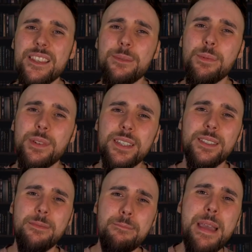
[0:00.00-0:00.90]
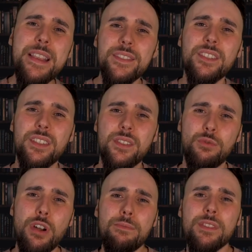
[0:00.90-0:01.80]
this book is meant to
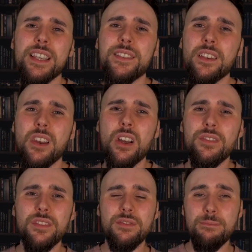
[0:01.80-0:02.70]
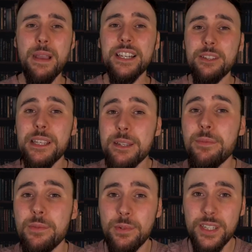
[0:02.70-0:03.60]
represent the lives of many
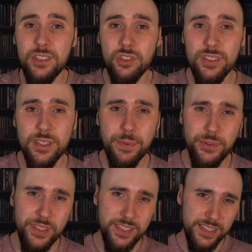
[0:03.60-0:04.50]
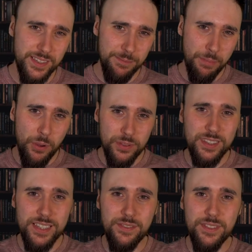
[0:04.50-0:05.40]
people, each experiencing the
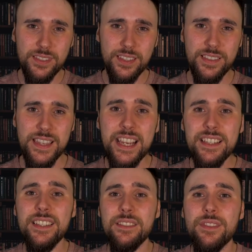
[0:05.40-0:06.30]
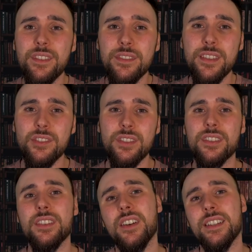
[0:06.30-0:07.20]
positives and negatives of such a
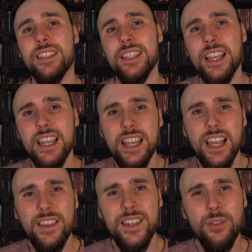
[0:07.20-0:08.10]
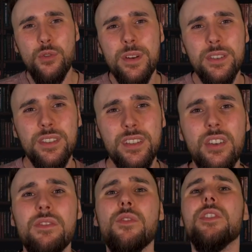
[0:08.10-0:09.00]
society and the almost
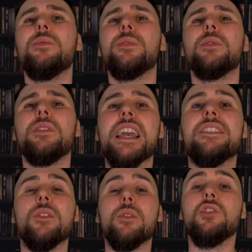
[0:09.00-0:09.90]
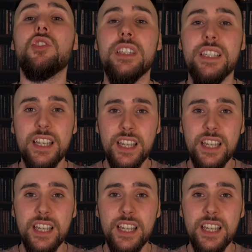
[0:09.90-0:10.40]
unavoidable technology